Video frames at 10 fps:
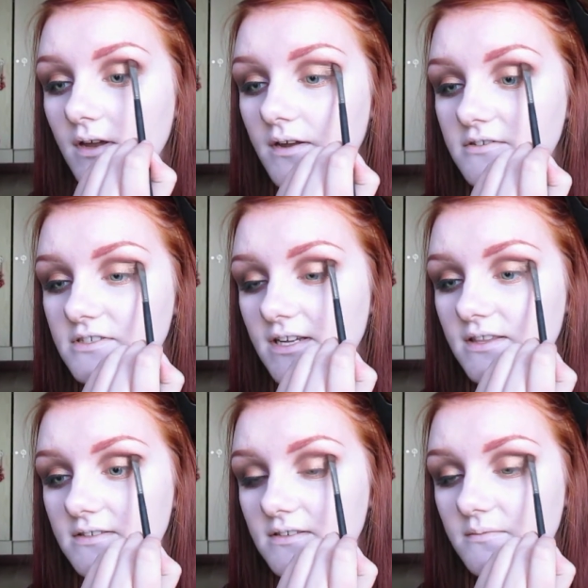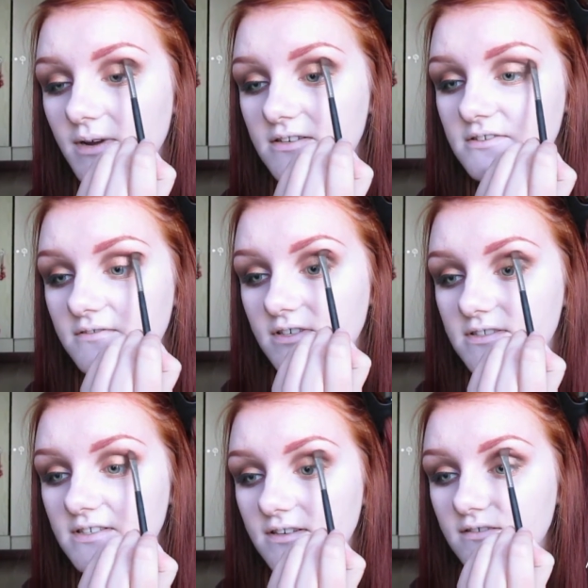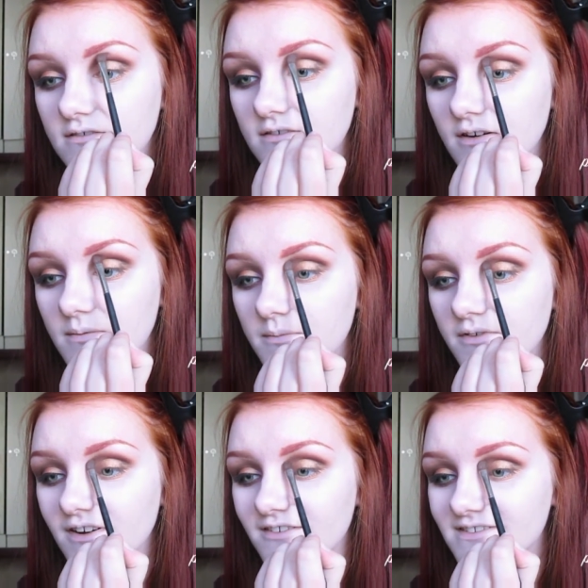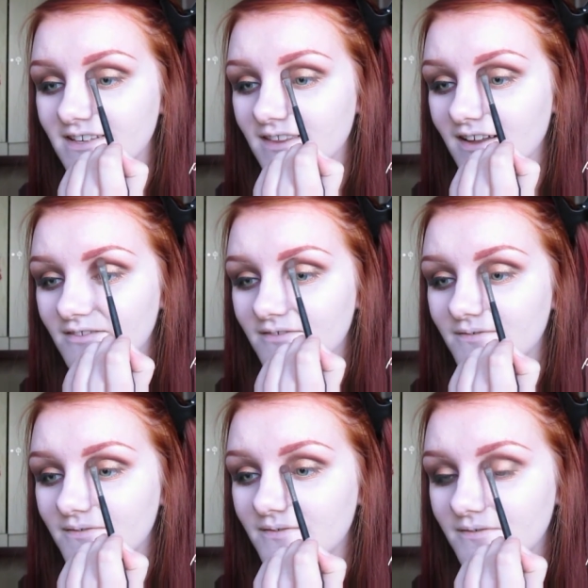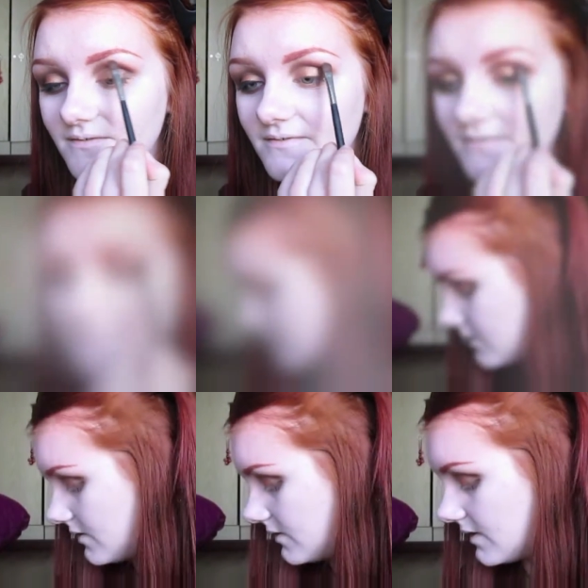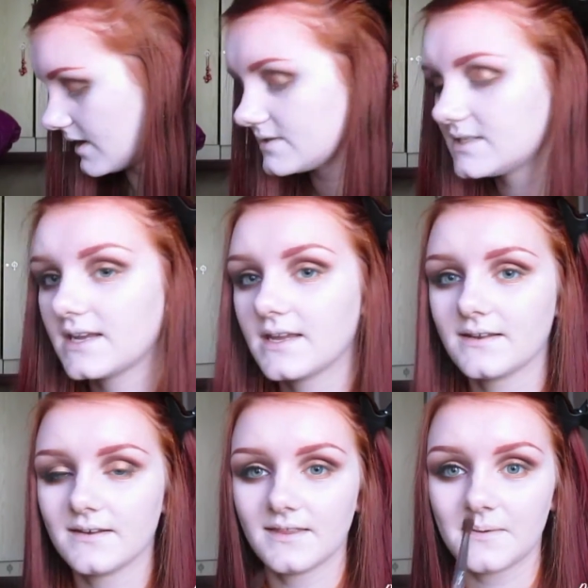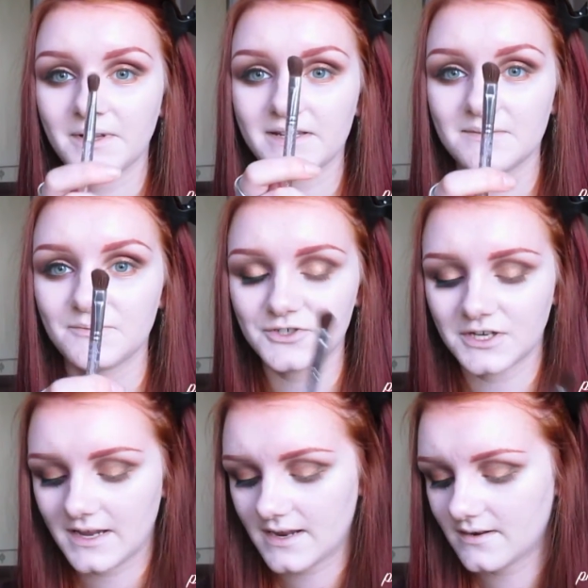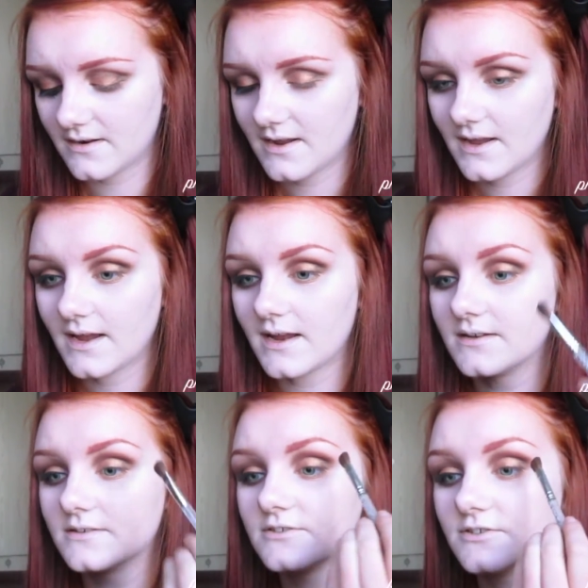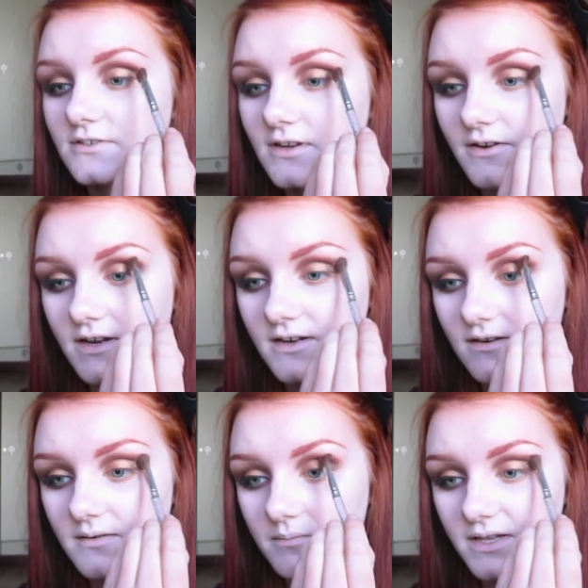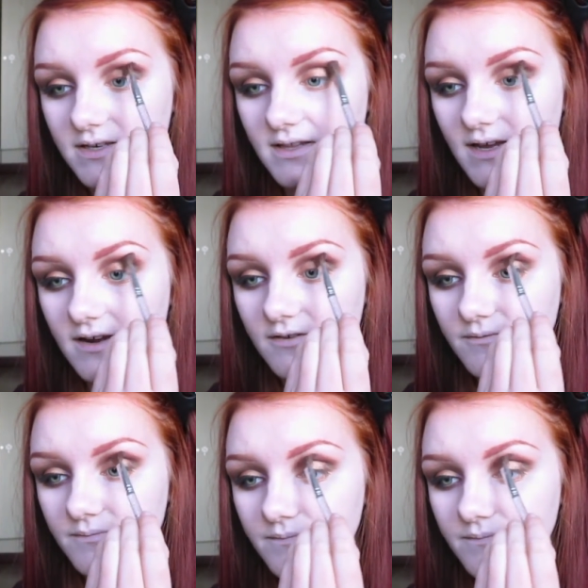I'm just taking this on a MAC 213, I can't remember if I already said that. Then taking that blending brush again and just going in and blending that out.